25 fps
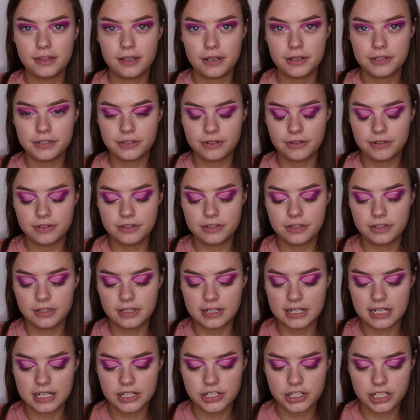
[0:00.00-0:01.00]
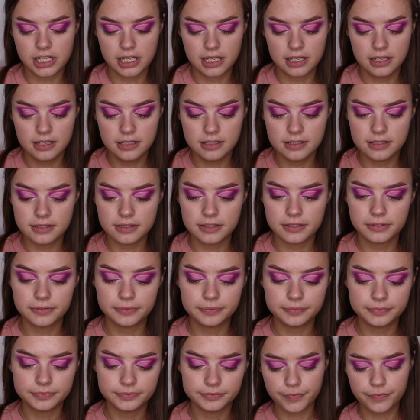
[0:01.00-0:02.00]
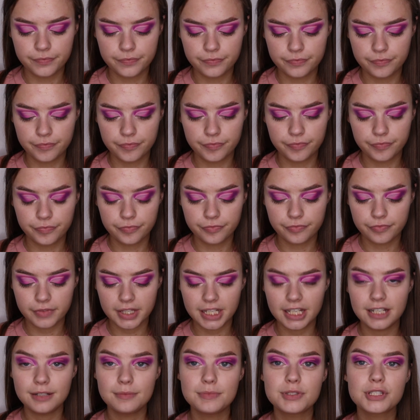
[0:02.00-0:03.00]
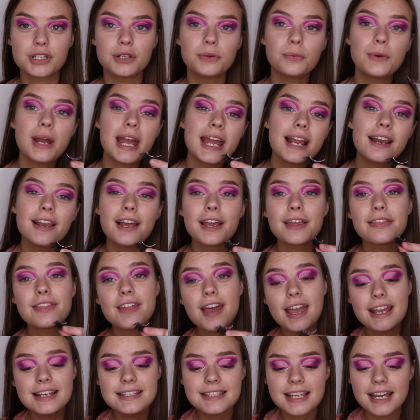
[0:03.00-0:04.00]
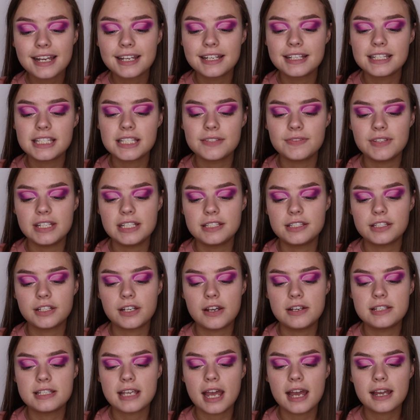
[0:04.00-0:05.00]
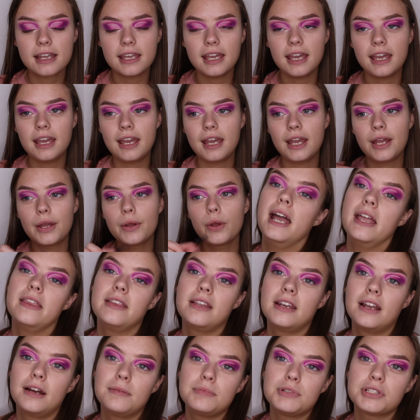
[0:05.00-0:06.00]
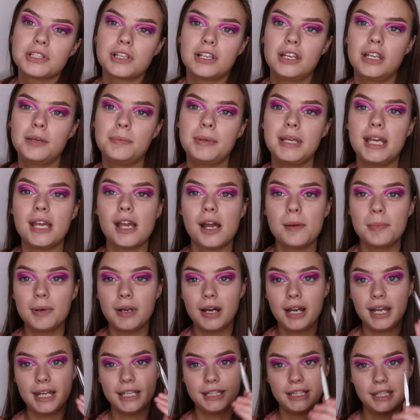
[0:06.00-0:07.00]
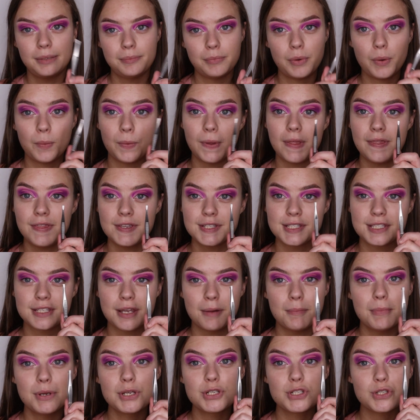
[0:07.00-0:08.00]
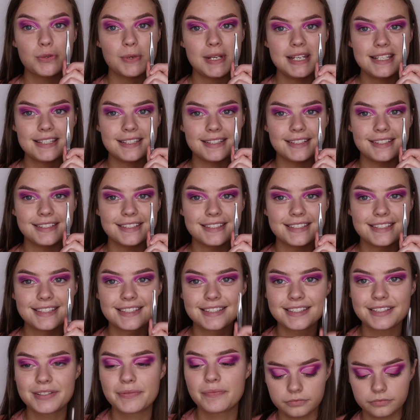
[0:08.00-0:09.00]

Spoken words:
those onto the lashes. And I'm just going to wait like 30 seconds for these to go tacky, and then I'm just going to be applying them with some tweezers.